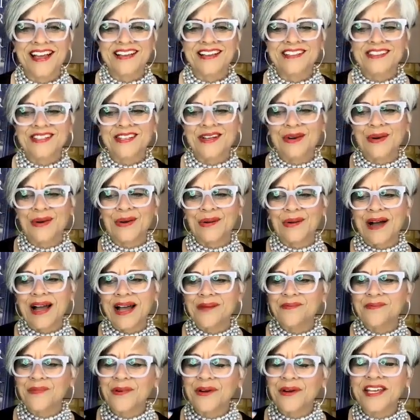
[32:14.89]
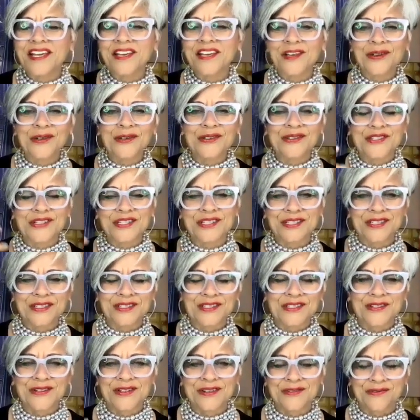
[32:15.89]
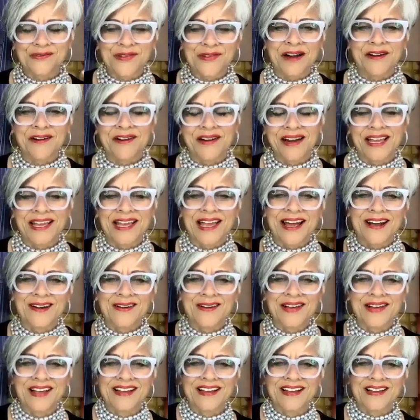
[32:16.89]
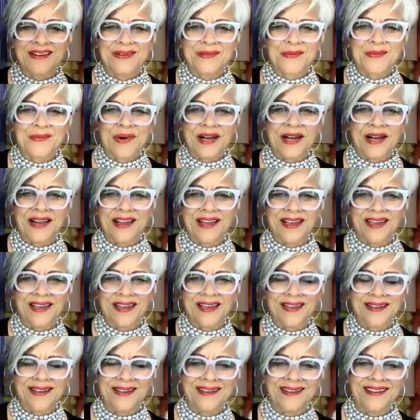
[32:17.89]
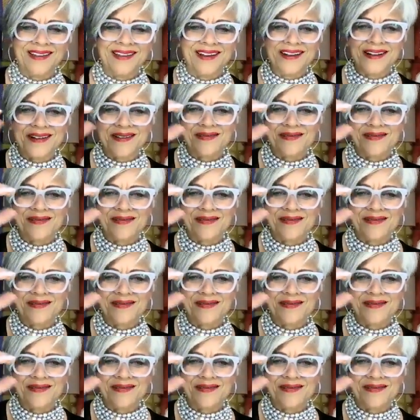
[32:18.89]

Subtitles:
So I'm pretty used to sort of ferreting out what a